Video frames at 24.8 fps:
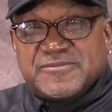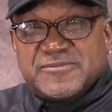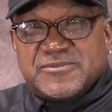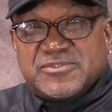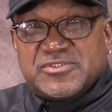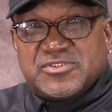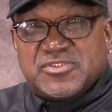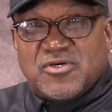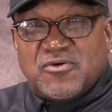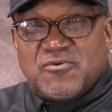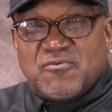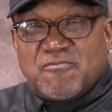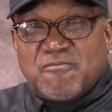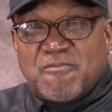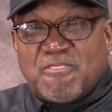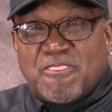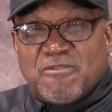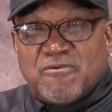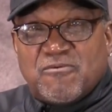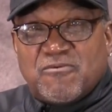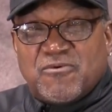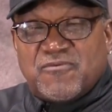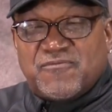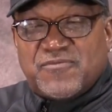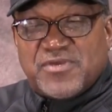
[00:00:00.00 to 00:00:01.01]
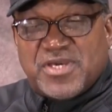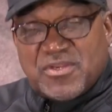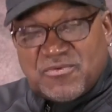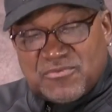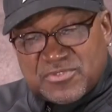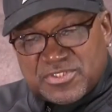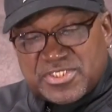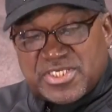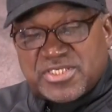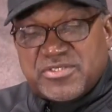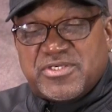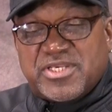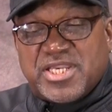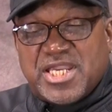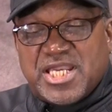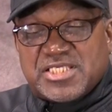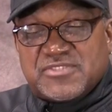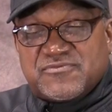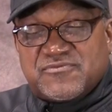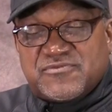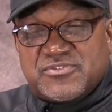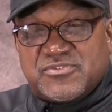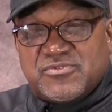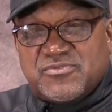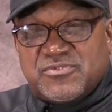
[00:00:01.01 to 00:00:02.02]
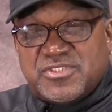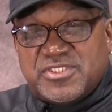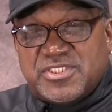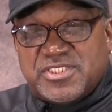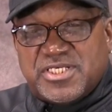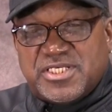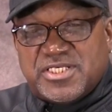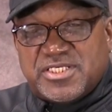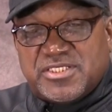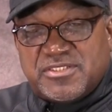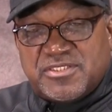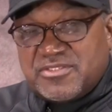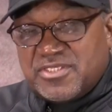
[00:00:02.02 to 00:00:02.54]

So with that, I want to thank you guys for tuning in.